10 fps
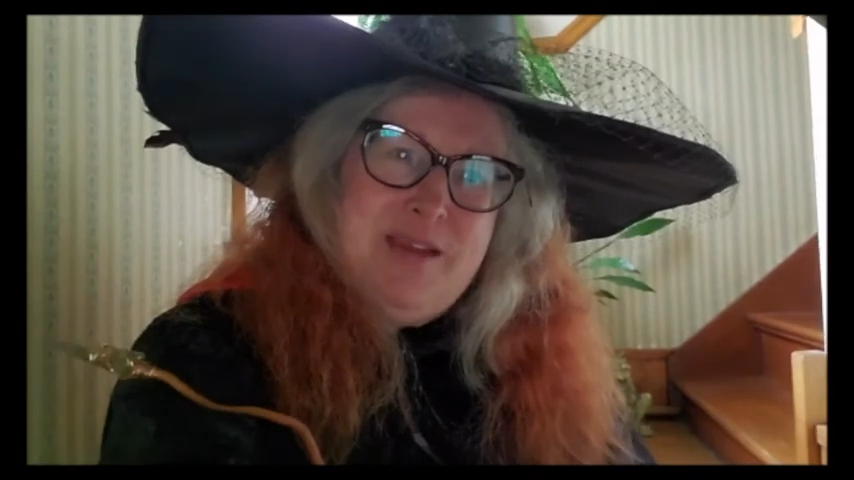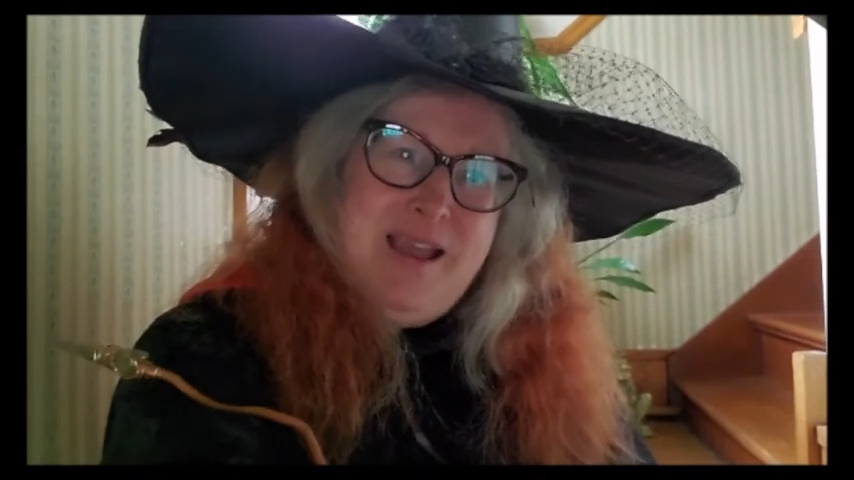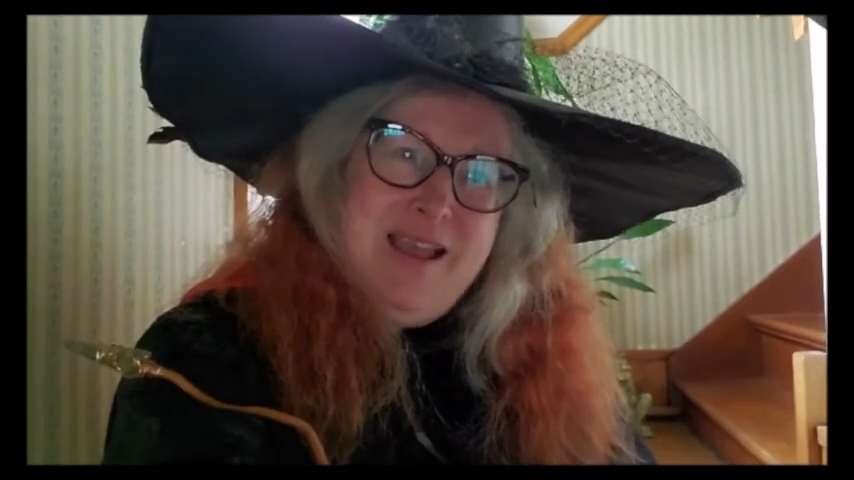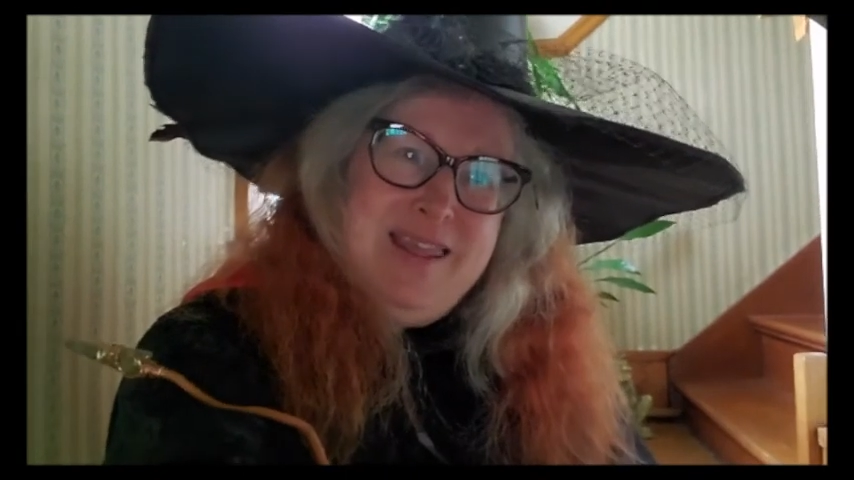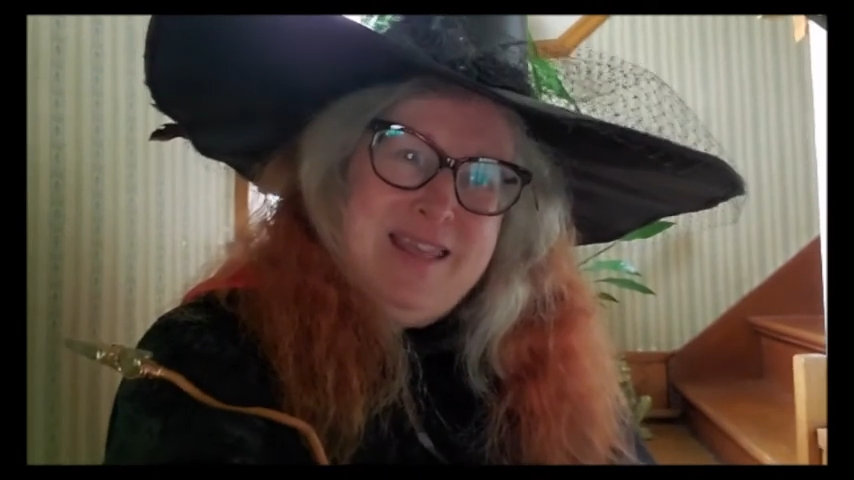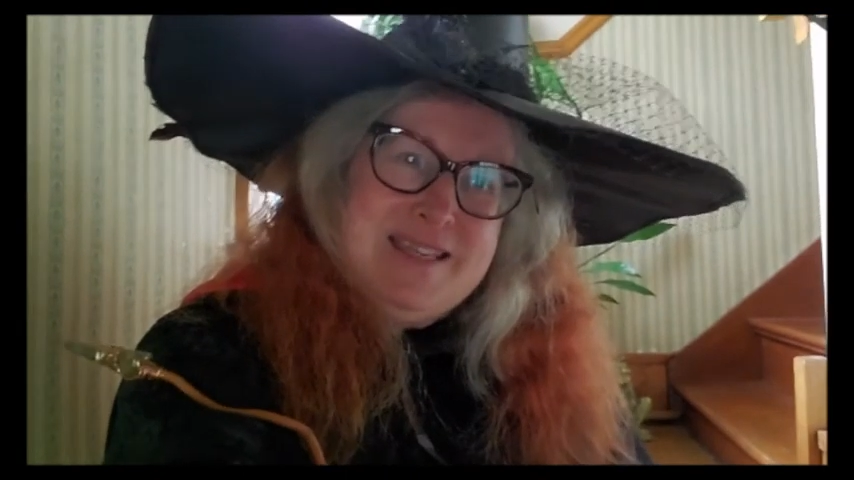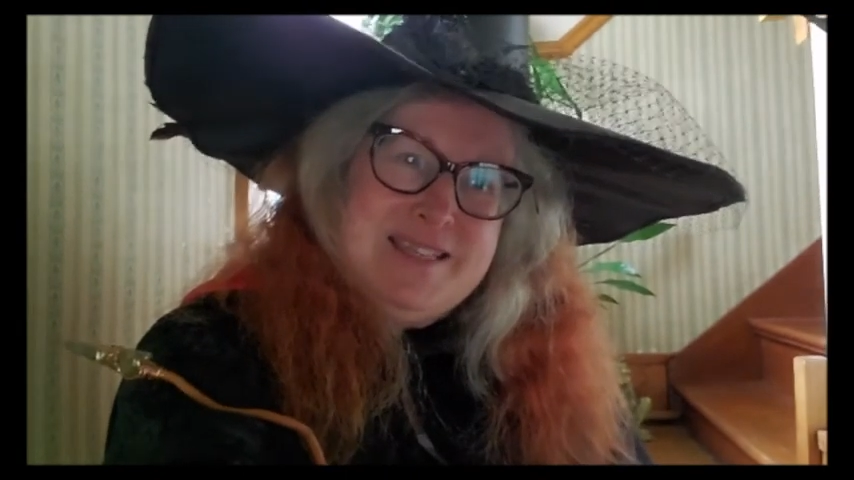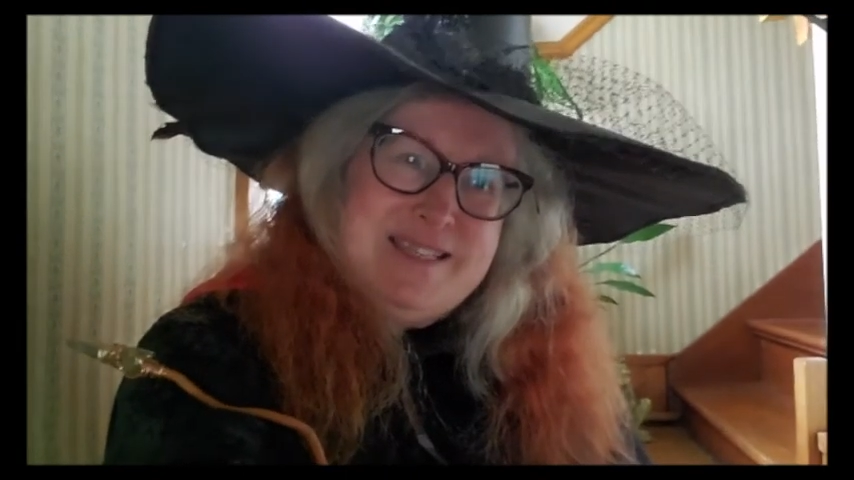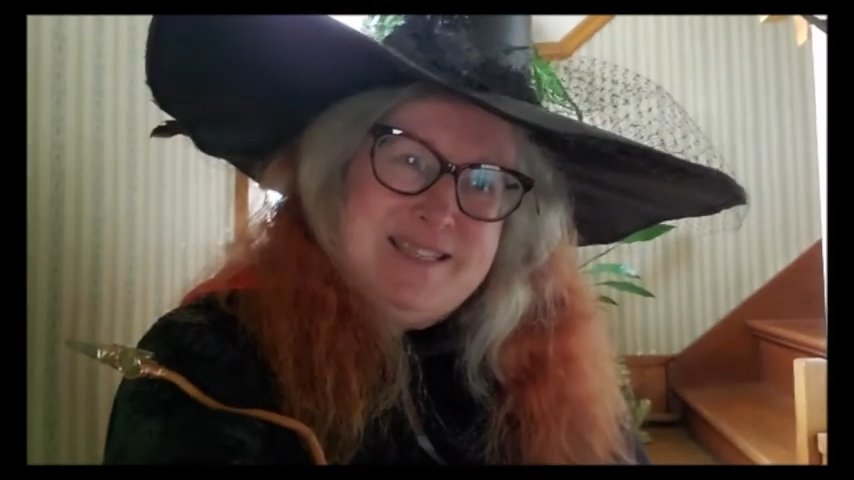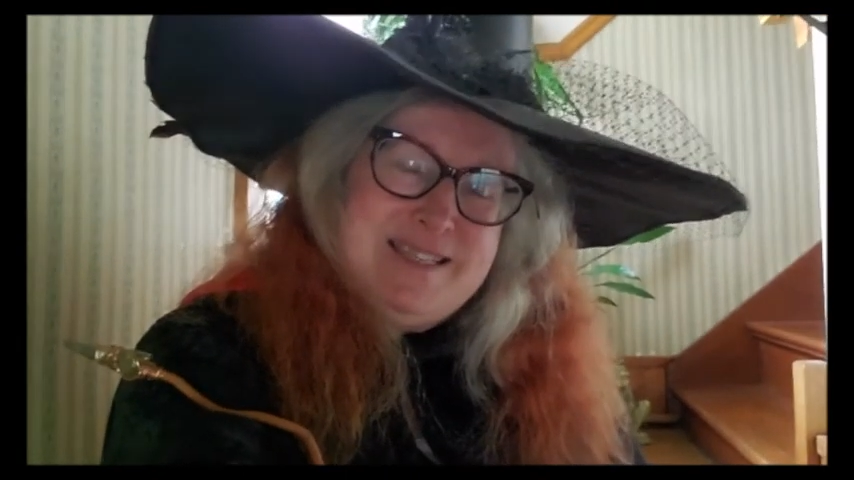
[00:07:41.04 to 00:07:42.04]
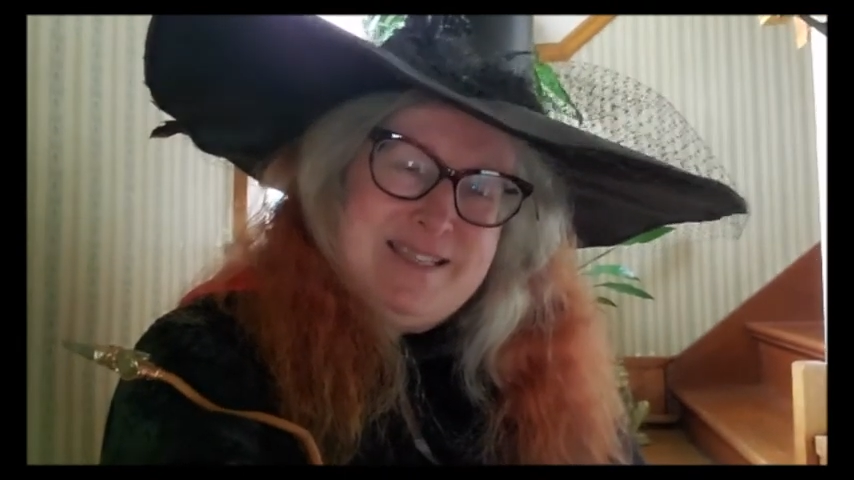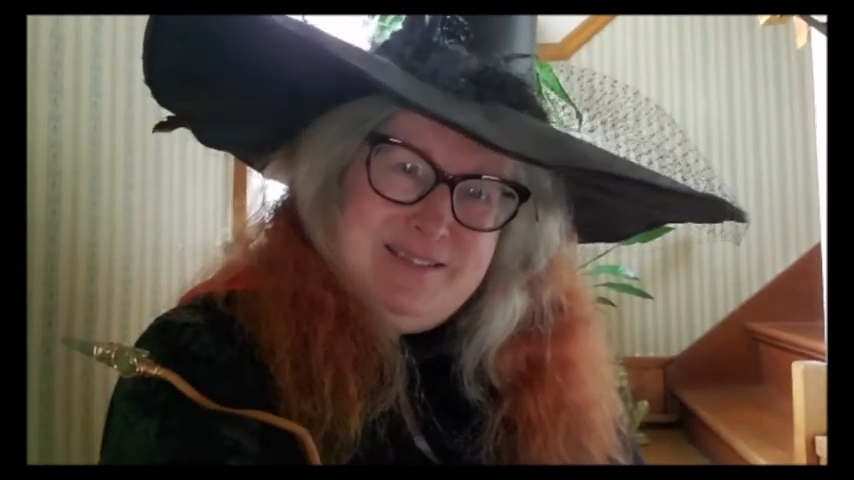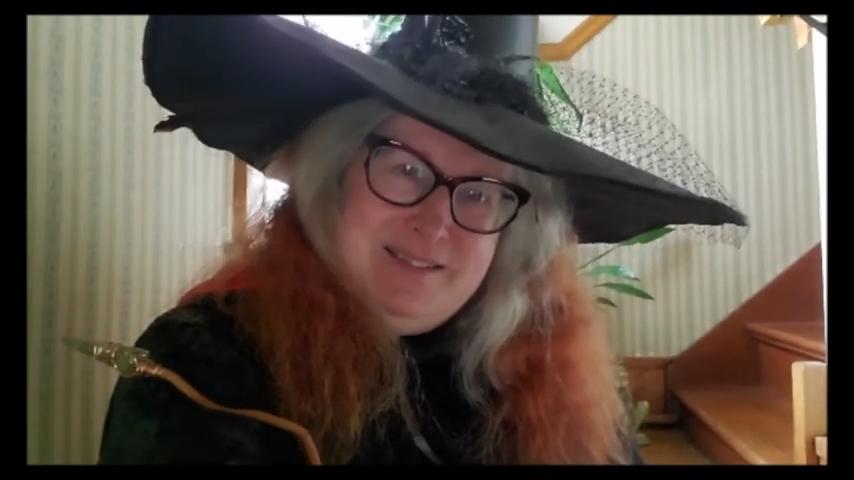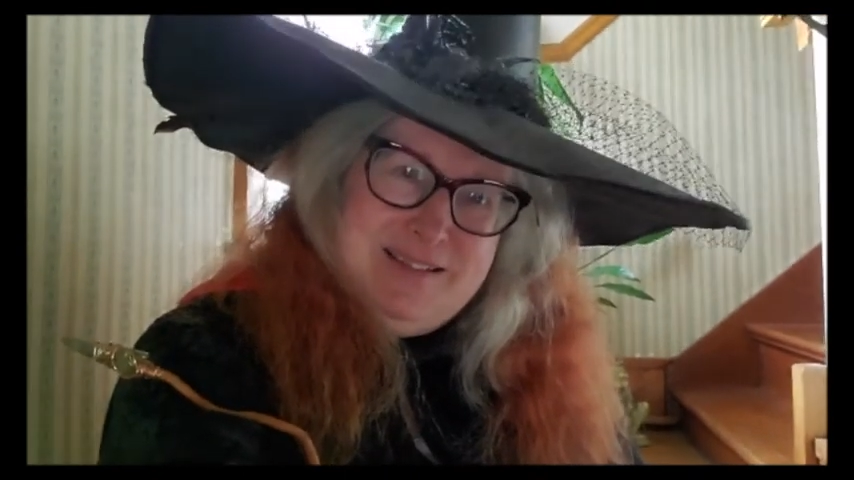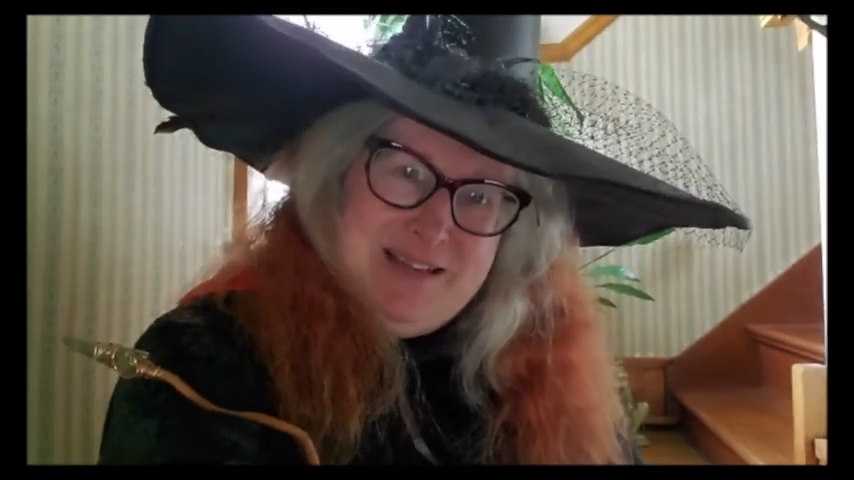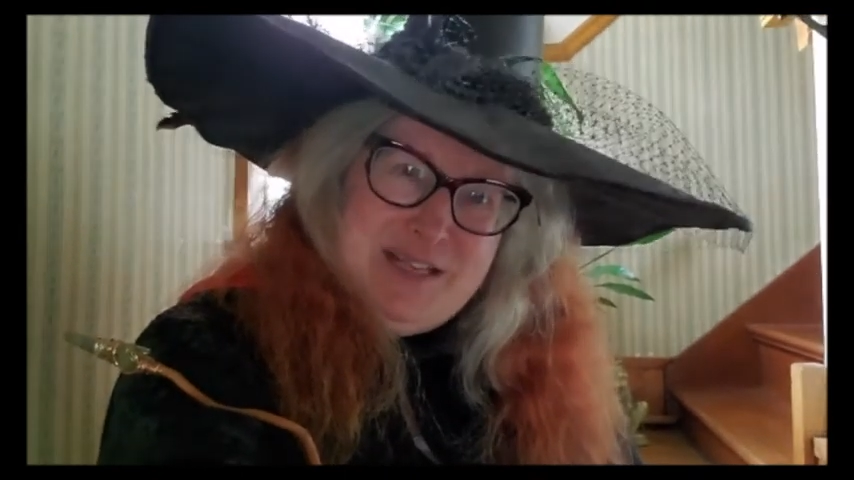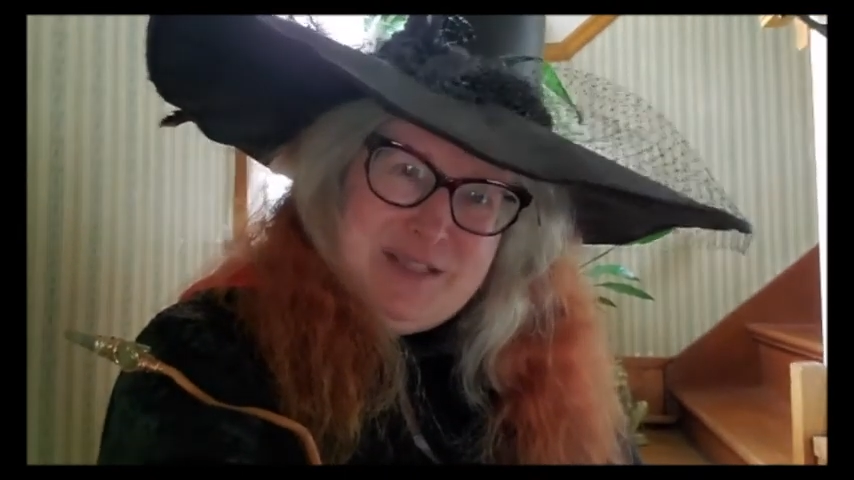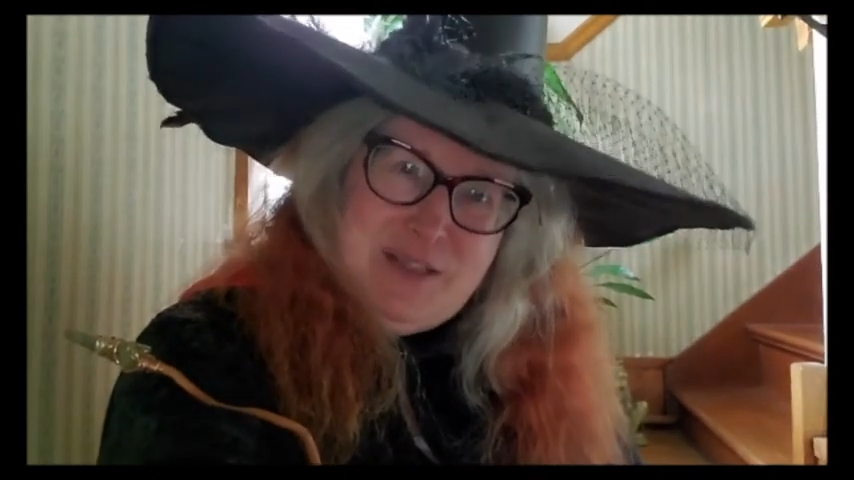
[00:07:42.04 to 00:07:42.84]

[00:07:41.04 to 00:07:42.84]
And this is